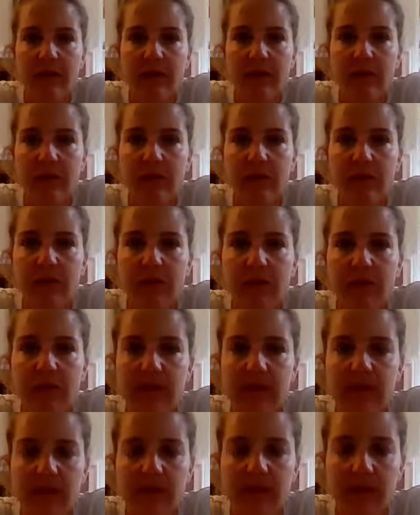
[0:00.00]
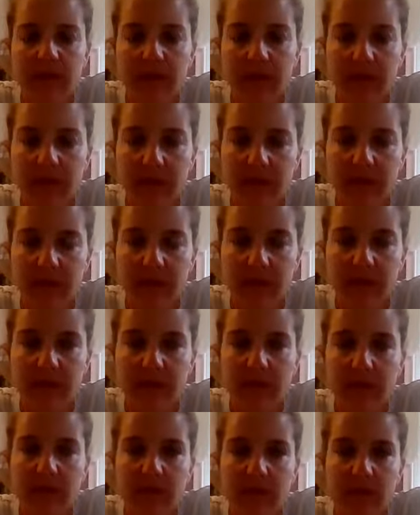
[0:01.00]
Really nice.
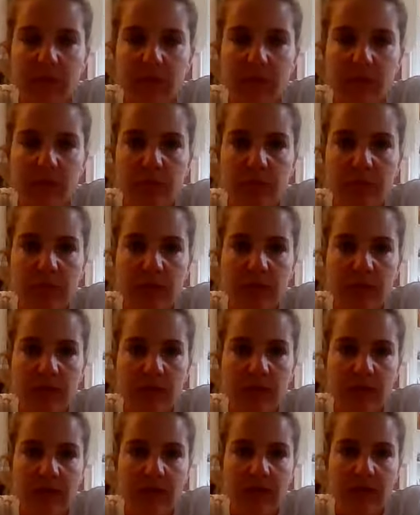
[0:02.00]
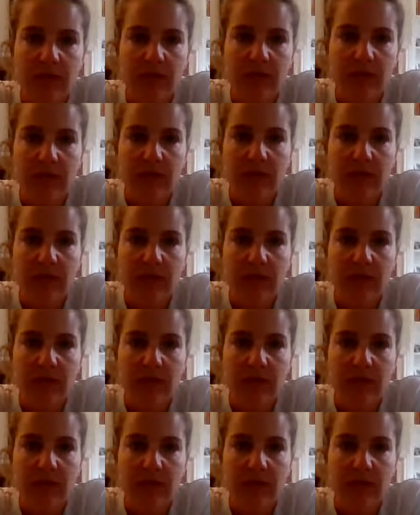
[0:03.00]
So we're gonna